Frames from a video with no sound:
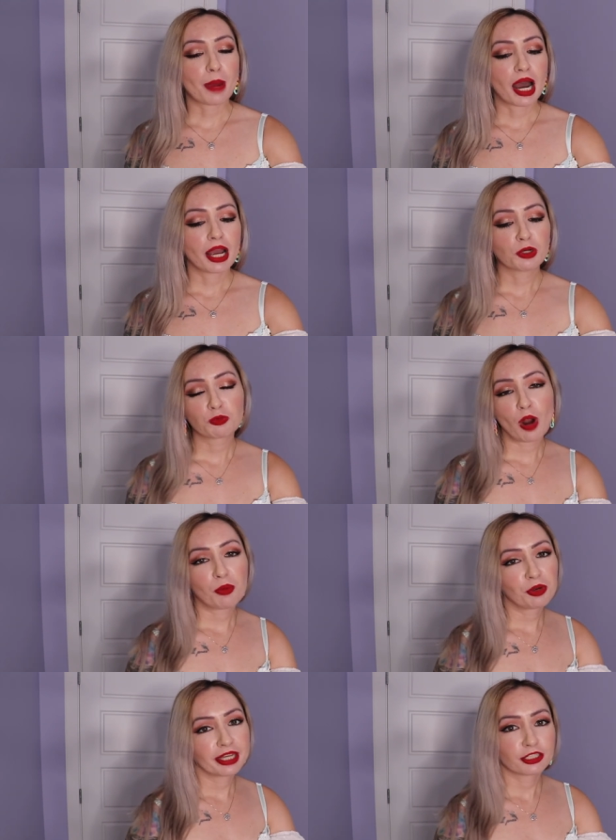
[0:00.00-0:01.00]
my
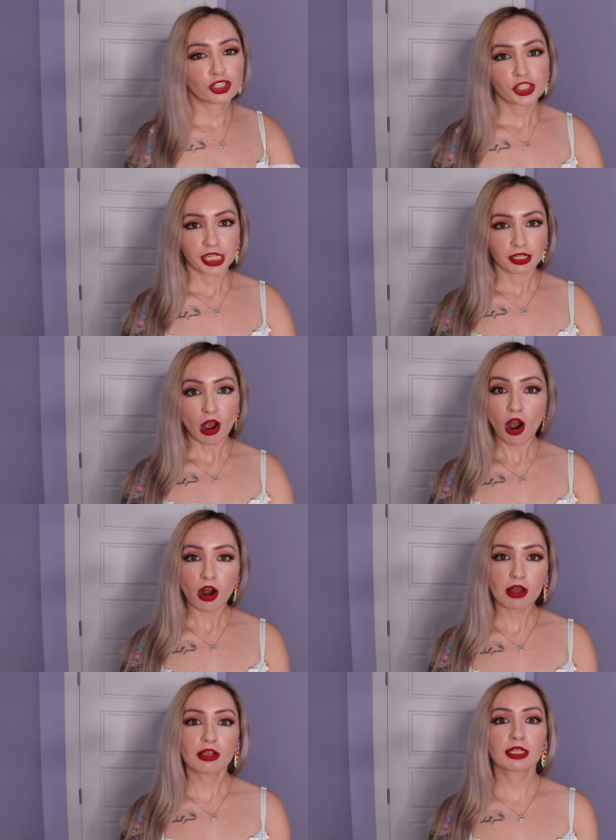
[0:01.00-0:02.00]
Romwe and Shein
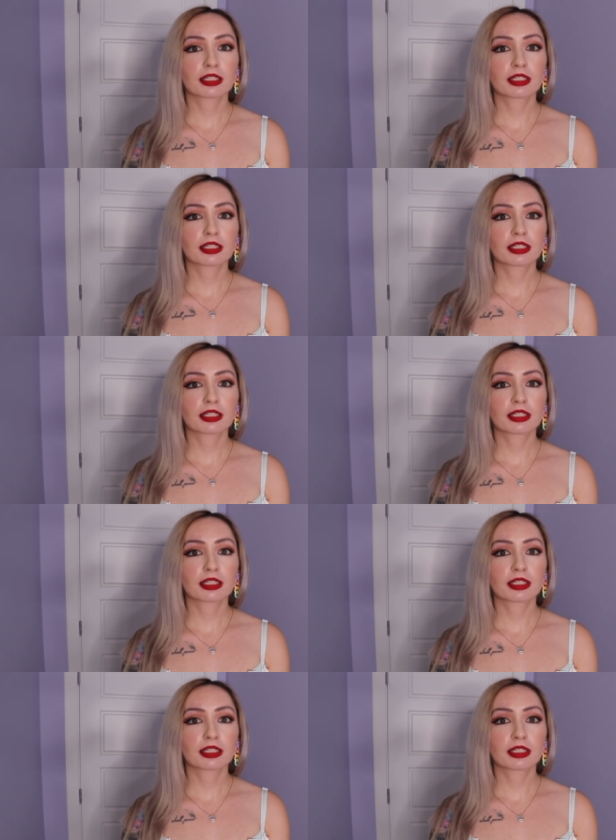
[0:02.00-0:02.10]
haul,